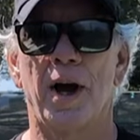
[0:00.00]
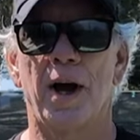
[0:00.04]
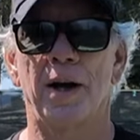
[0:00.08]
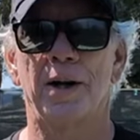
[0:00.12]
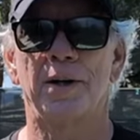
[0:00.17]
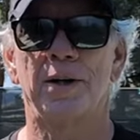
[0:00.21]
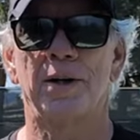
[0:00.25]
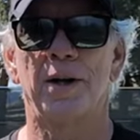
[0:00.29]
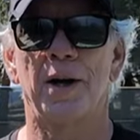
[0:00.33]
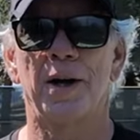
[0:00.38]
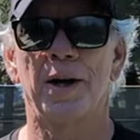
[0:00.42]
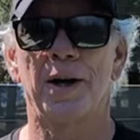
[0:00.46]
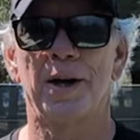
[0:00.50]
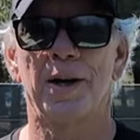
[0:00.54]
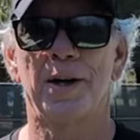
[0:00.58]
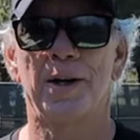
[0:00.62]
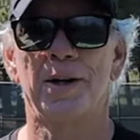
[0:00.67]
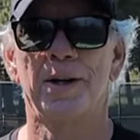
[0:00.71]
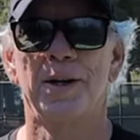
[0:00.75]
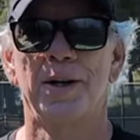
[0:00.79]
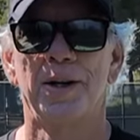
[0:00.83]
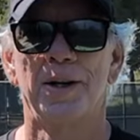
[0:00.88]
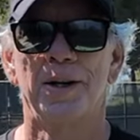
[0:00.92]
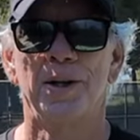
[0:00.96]
on
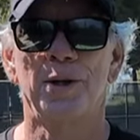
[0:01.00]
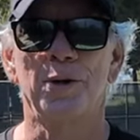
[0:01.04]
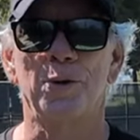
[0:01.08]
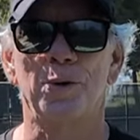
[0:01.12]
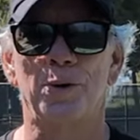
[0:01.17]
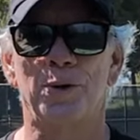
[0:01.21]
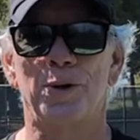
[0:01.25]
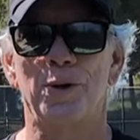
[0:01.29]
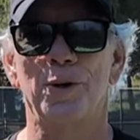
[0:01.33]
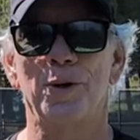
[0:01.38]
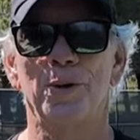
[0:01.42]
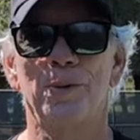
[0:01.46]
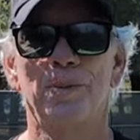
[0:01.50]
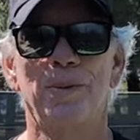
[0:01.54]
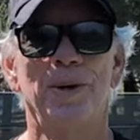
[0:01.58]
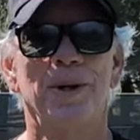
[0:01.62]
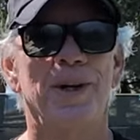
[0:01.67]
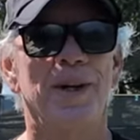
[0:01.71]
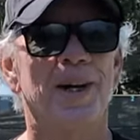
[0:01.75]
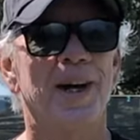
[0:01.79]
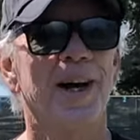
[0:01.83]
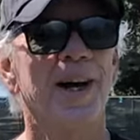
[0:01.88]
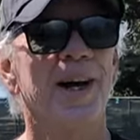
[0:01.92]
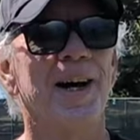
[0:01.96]
YouTube,
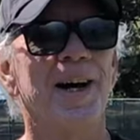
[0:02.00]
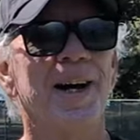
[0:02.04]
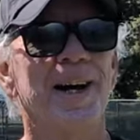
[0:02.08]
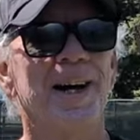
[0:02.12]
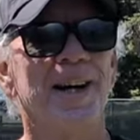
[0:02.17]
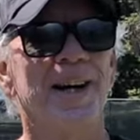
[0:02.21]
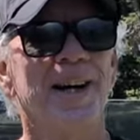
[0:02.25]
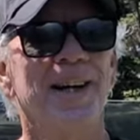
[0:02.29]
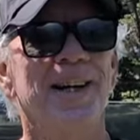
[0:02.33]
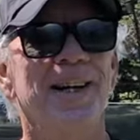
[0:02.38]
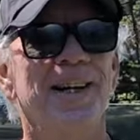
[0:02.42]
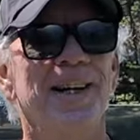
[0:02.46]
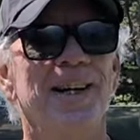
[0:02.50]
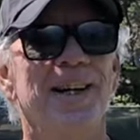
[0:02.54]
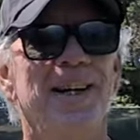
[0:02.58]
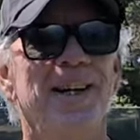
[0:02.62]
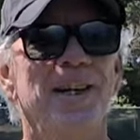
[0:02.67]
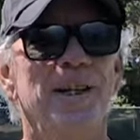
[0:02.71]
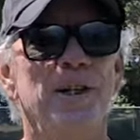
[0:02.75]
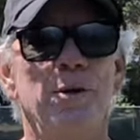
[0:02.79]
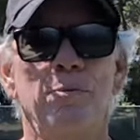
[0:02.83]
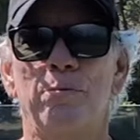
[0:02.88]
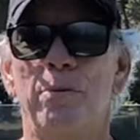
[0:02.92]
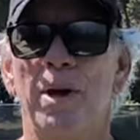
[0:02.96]

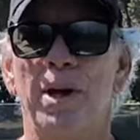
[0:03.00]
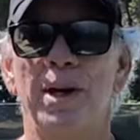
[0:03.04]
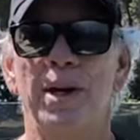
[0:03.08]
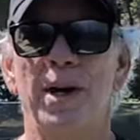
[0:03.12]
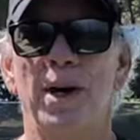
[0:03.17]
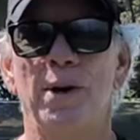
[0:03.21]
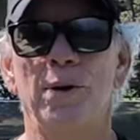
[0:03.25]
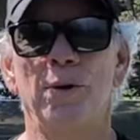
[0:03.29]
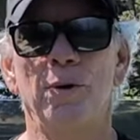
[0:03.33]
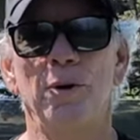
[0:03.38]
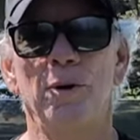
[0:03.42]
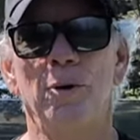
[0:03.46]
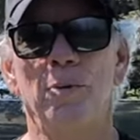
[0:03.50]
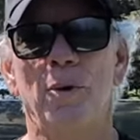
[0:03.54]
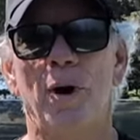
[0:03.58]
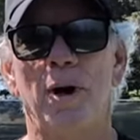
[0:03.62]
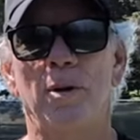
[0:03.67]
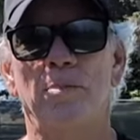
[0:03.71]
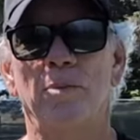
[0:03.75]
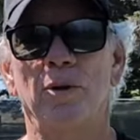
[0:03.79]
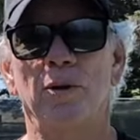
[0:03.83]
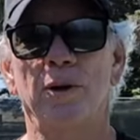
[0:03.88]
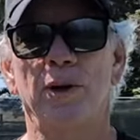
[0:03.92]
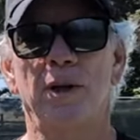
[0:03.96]
depending on who you
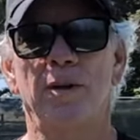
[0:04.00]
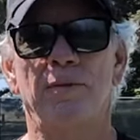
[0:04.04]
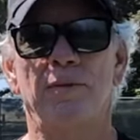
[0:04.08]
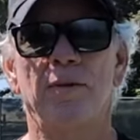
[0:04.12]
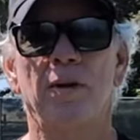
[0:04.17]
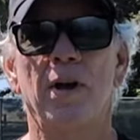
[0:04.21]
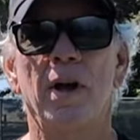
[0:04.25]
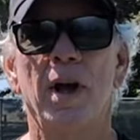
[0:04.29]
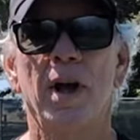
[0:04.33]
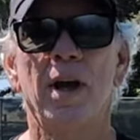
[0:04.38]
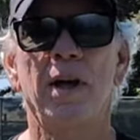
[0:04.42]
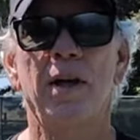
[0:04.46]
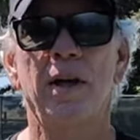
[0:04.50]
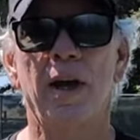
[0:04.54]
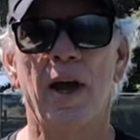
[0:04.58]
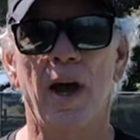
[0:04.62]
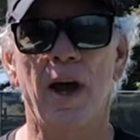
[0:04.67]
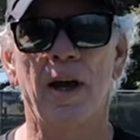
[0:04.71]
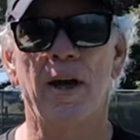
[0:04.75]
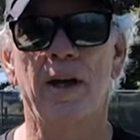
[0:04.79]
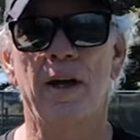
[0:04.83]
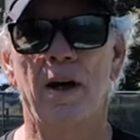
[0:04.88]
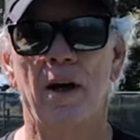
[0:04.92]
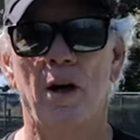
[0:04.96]
want to believe,
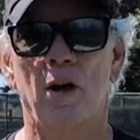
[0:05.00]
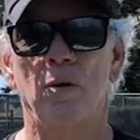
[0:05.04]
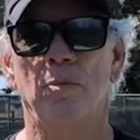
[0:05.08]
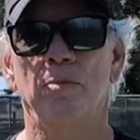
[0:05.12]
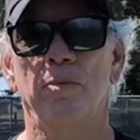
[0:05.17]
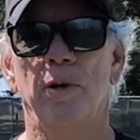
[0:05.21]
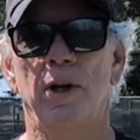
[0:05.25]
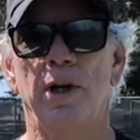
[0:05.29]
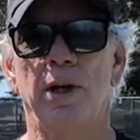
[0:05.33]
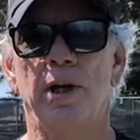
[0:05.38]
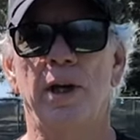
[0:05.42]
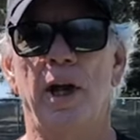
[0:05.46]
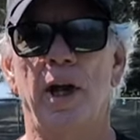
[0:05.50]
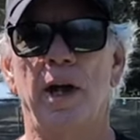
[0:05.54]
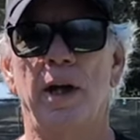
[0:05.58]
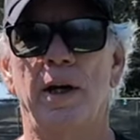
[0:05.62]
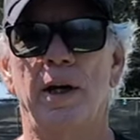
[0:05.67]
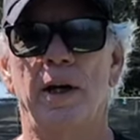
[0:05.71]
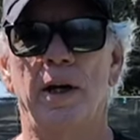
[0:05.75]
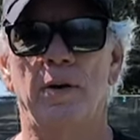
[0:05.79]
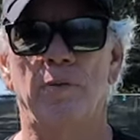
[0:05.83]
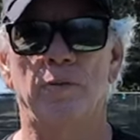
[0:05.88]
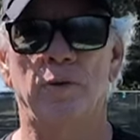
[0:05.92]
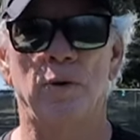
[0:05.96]
can help
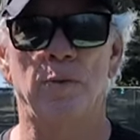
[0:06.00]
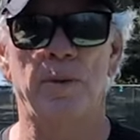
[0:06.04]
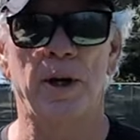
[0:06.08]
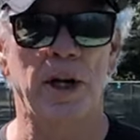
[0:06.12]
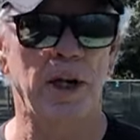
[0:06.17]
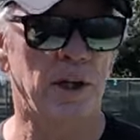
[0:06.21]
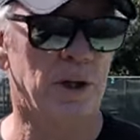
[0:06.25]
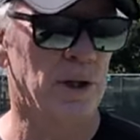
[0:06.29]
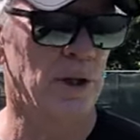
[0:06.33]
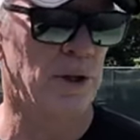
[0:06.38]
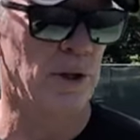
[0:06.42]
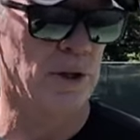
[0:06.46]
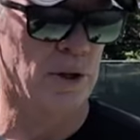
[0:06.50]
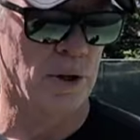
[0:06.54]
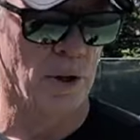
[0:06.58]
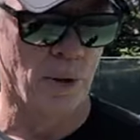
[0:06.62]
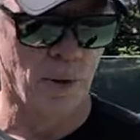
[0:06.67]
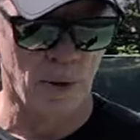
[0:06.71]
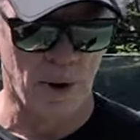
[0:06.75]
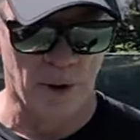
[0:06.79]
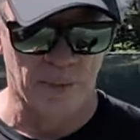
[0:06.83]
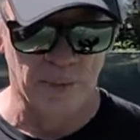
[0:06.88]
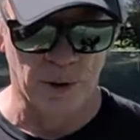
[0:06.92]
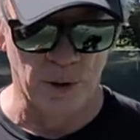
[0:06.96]
mitigate inflammation.
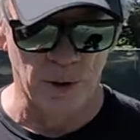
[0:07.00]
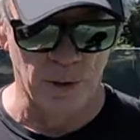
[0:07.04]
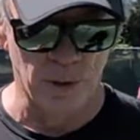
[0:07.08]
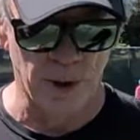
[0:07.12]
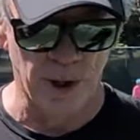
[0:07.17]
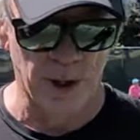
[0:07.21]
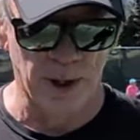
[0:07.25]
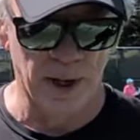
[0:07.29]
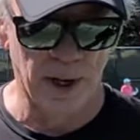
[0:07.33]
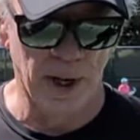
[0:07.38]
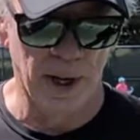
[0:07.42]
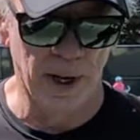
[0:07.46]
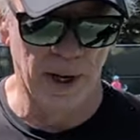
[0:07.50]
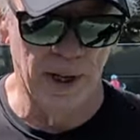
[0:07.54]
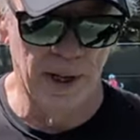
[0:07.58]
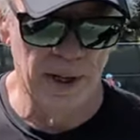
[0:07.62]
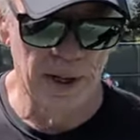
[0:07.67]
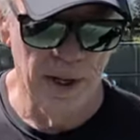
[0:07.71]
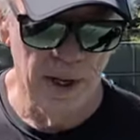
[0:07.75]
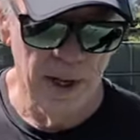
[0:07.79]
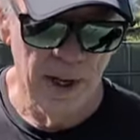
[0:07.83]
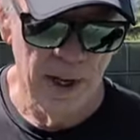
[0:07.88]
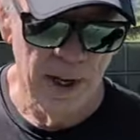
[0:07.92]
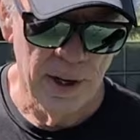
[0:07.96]
So I'm doing
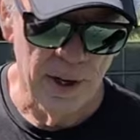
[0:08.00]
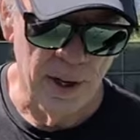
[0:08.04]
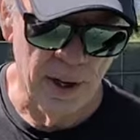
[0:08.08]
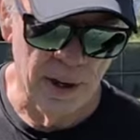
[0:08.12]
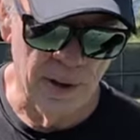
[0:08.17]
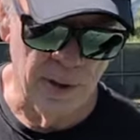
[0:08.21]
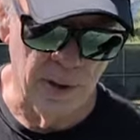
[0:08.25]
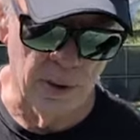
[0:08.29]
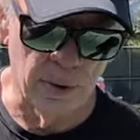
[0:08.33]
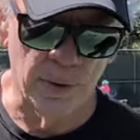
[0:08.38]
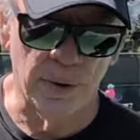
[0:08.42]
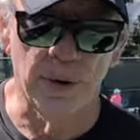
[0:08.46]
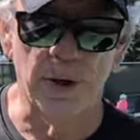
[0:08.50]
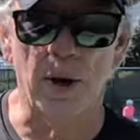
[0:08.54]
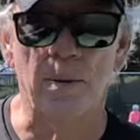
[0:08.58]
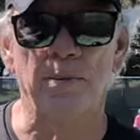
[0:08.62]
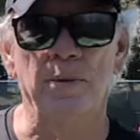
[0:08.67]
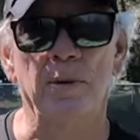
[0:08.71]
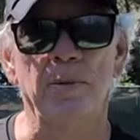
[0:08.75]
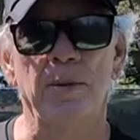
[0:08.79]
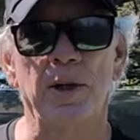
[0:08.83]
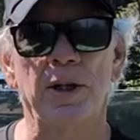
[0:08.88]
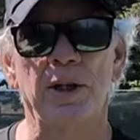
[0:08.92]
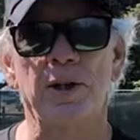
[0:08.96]
those
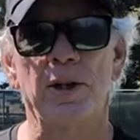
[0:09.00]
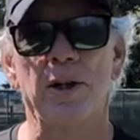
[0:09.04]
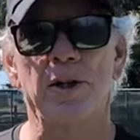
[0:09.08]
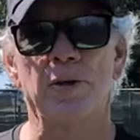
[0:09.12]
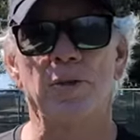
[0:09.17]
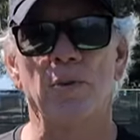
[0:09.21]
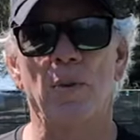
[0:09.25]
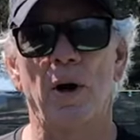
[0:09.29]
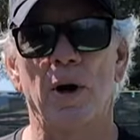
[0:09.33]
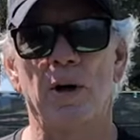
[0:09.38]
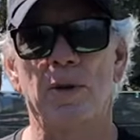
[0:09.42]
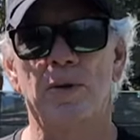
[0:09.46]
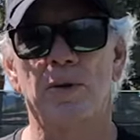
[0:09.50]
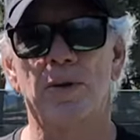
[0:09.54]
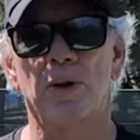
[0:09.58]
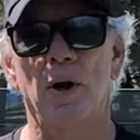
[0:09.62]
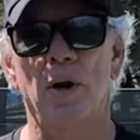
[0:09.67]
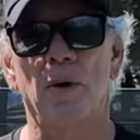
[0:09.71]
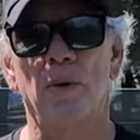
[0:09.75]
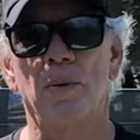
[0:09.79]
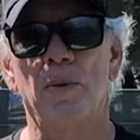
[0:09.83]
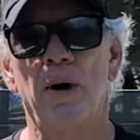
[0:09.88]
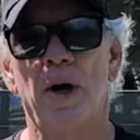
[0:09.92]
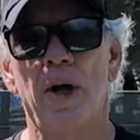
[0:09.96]
supplements as well.
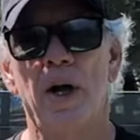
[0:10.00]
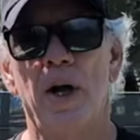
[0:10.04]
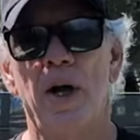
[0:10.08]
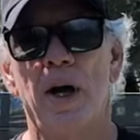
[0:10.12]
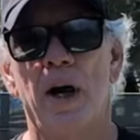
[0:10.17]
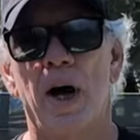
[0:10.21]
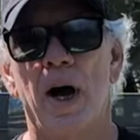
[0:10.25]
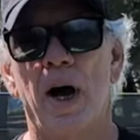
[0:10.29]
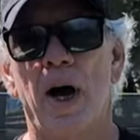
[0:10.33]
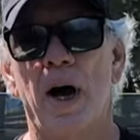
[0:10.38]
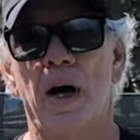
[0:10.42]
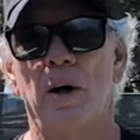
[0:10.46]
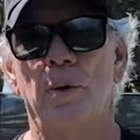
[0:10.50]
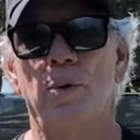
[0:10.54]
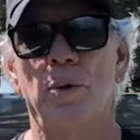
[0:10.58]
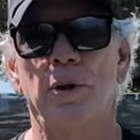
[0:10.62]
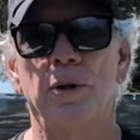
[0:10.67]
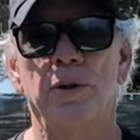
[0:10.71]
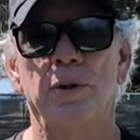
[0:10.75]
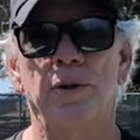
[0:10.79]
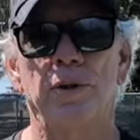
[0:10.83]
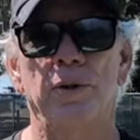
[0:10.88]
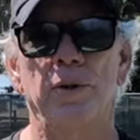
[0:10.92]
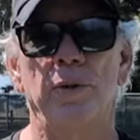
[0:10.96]
So I
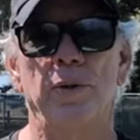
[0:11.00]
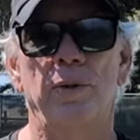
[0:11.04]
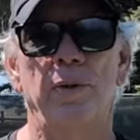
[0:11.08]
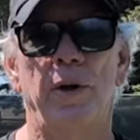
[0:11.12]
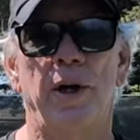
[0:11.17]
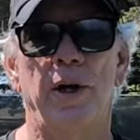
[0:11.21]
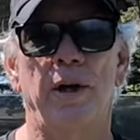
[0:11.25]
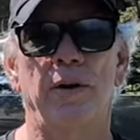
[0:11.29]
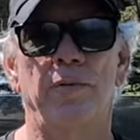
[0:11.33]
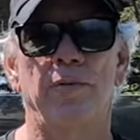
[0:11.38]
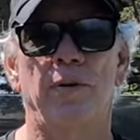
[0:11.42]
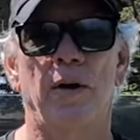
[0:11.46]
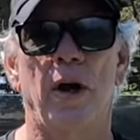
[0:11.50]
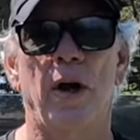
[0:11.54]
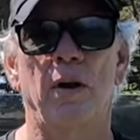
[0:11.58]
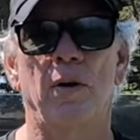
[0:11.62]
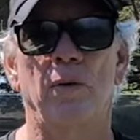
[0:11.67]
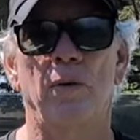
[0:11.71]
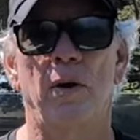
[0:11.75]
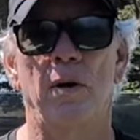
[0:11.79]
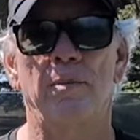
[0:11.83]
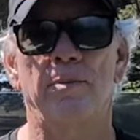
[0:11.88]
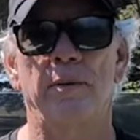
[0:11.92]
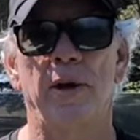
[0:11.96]
will do a
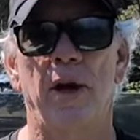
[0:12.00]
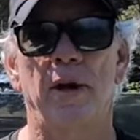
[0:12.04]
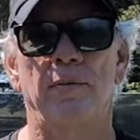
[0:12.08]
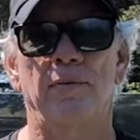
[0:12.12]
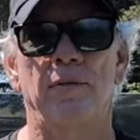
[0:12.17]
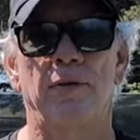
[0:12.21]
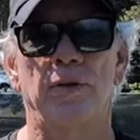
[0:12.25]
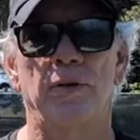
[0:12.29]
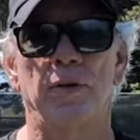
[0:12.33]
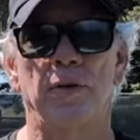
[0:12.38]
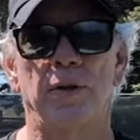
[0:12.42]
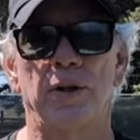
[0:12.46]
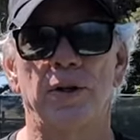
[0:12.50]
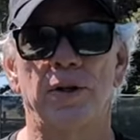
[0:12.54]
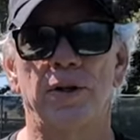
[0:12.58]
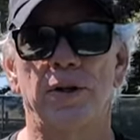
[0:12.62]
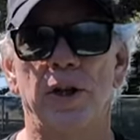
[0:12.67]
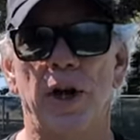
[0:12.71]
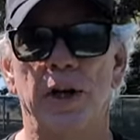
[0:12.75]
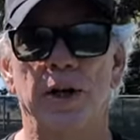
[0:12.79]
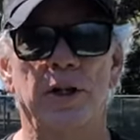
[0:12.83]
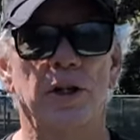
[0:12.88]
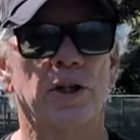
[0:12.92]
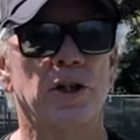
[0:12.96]
follow-up after the
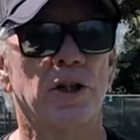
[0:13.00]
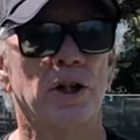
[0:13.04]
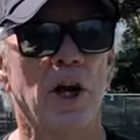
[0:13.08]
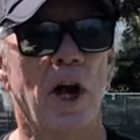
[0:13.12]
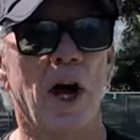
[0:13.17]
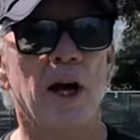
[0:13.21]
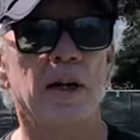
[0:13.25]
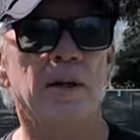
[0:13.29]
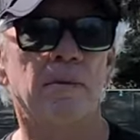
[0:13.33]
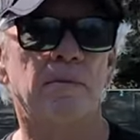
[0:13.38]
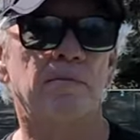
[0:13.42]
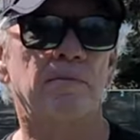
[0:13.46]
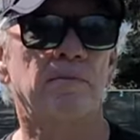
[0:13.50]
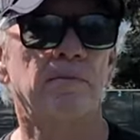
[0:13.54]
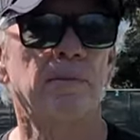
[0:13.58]
second shot,